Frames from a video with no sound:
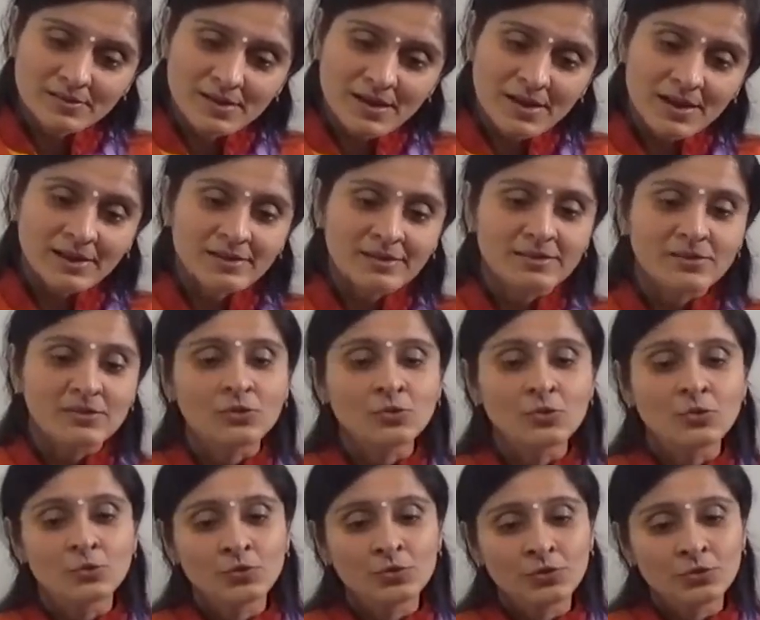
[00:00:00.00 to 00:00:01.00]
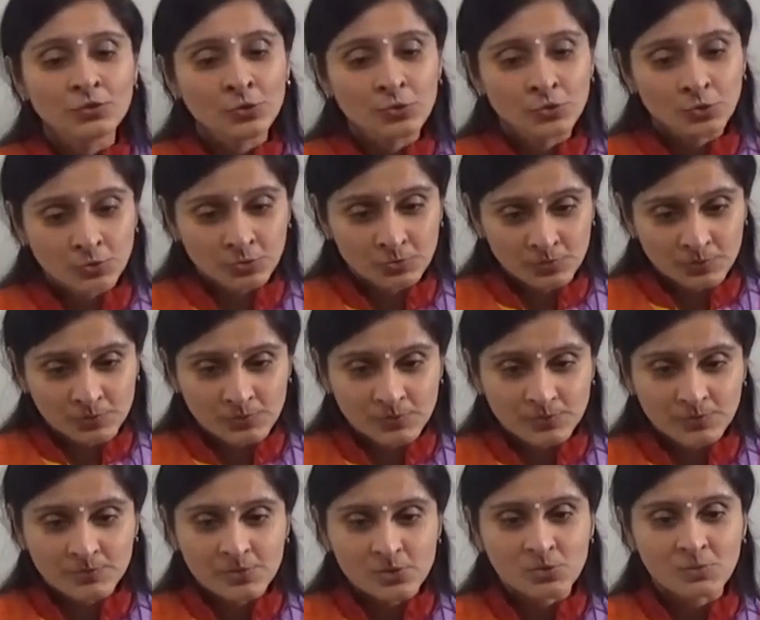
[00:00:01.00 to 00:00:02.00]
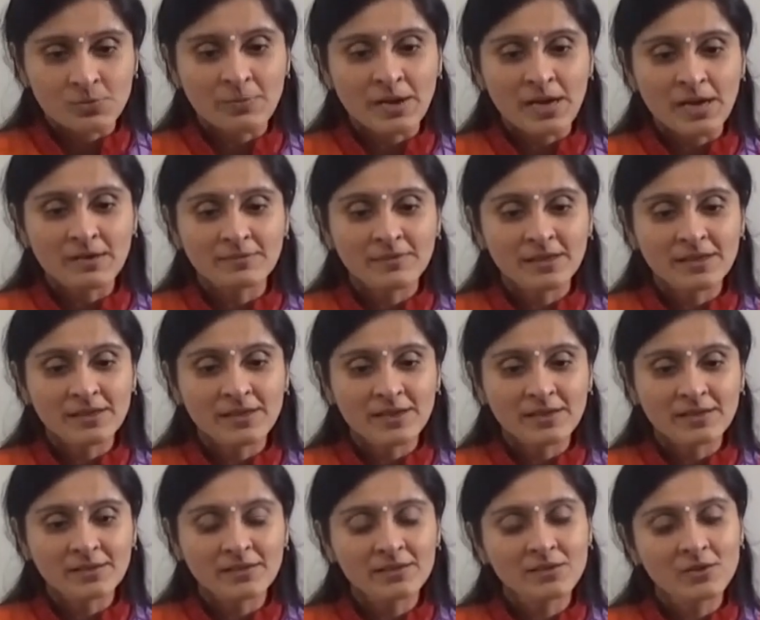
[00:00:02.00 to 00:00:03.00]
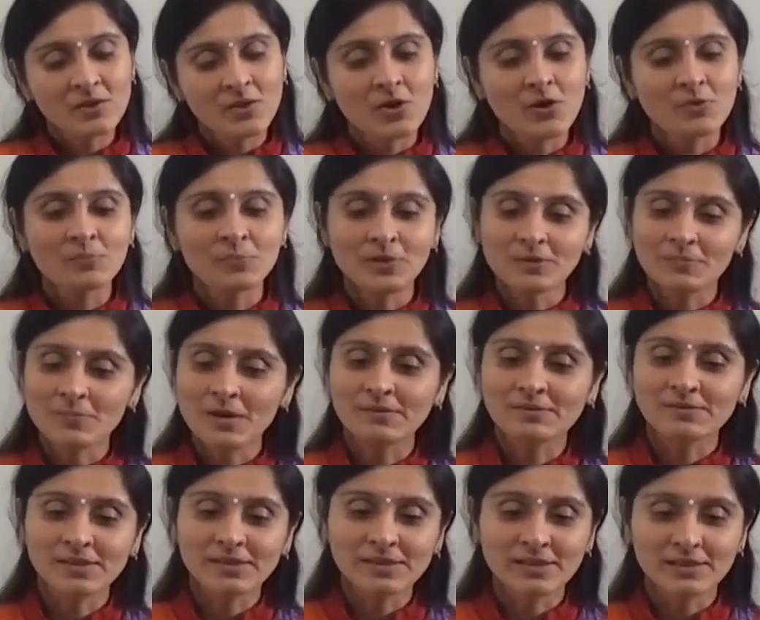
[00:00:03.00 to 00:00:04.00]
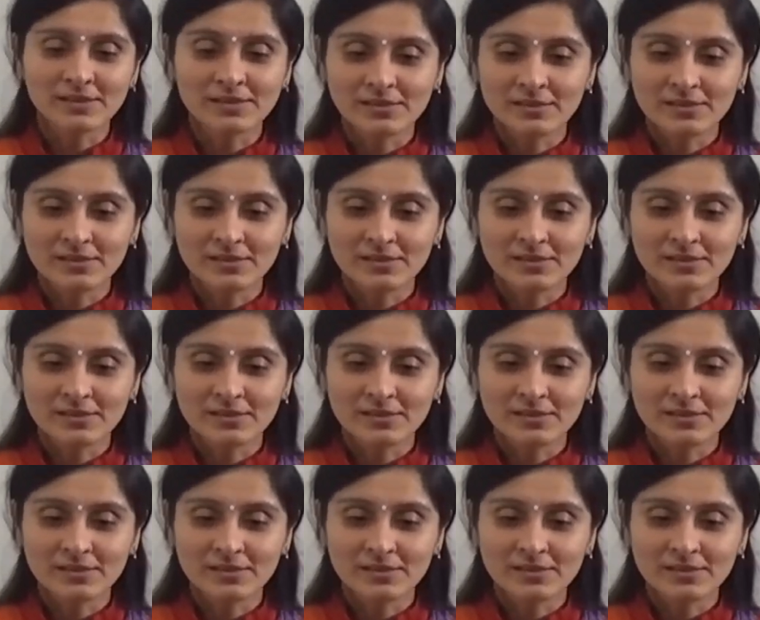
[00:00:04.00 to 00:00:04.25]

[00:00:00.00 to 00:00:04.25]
Either you do it through Swabhava Jnana or Prabhava Jnana,